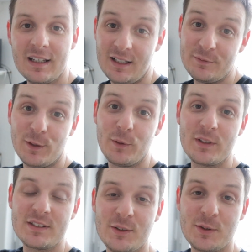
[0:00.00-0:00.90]
and follow
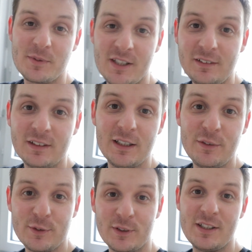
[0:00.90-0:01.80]
this YouTube channel
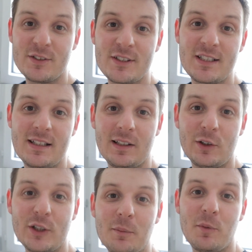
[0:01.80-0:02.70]
if you're interested in
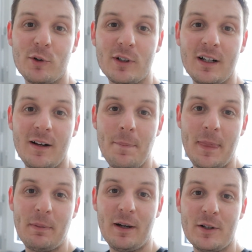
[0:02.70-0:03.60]
learning more
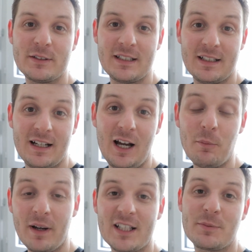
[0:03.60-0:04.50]
about how
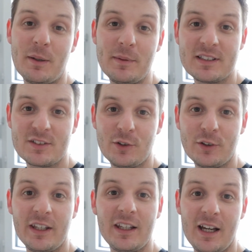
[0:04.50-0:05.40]
my experiment is
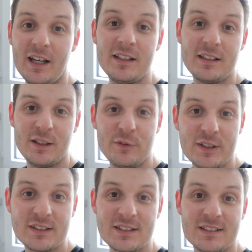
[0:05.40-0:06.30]
going and if
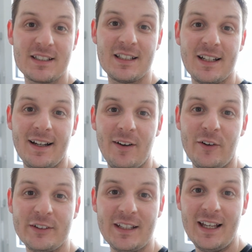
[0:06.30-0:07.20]
it's
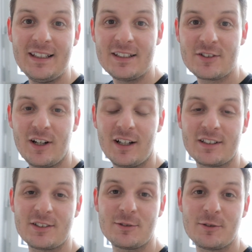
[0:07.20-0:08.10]
on any track
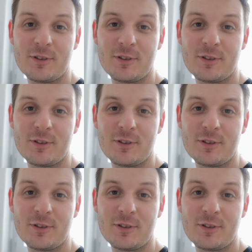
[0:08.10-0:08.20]
to